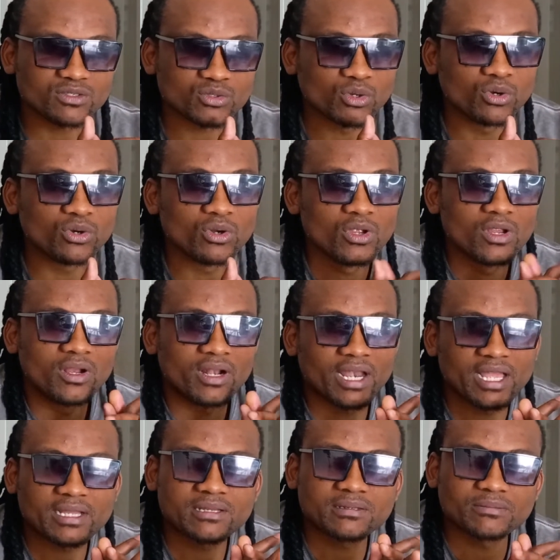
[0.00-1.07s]
So
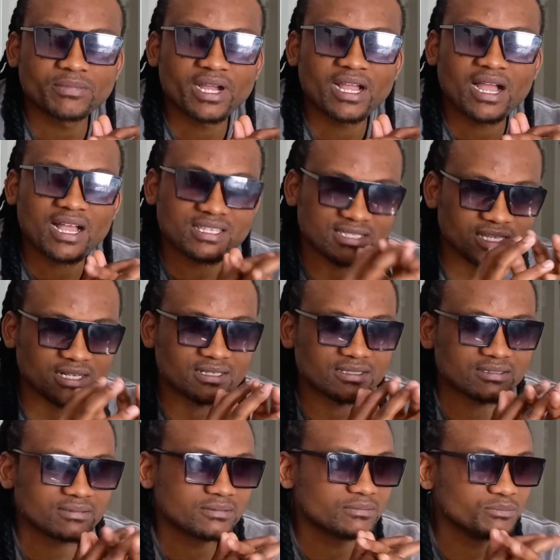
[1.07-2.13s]
like my
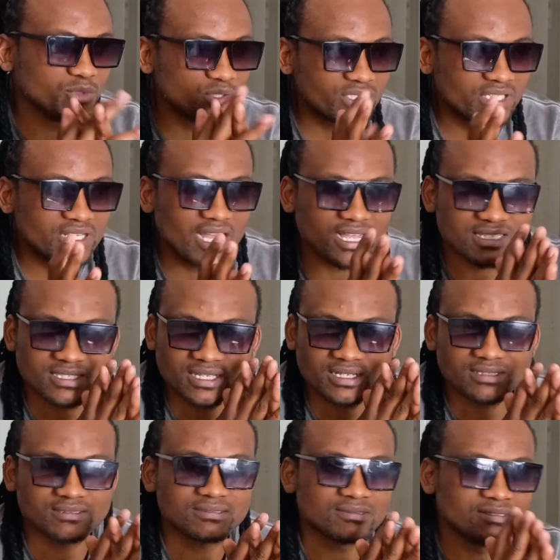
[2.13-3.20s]
hustle, music
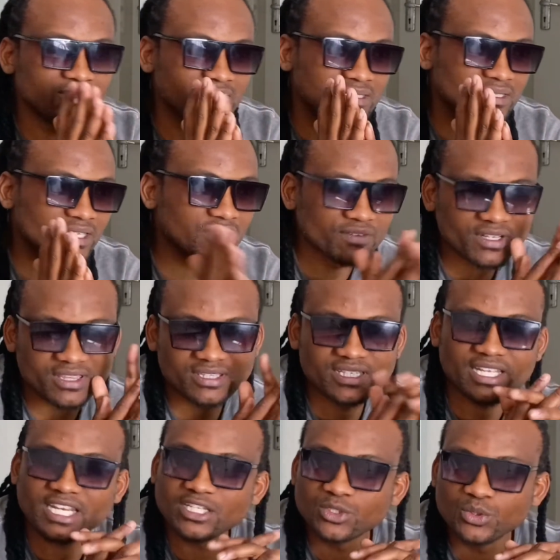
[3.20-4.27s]
hustle, everything
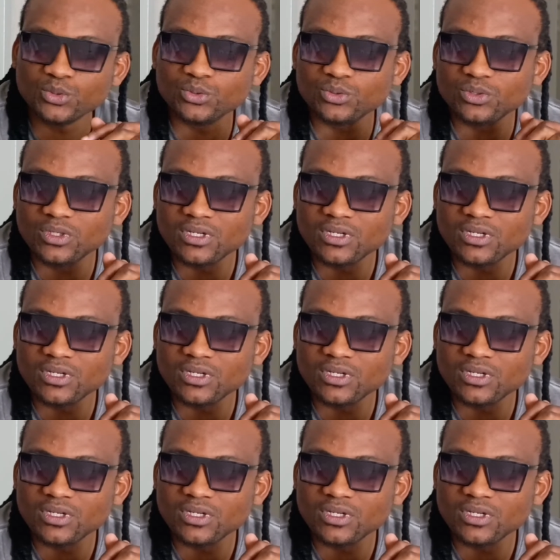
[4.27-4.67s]
that I do.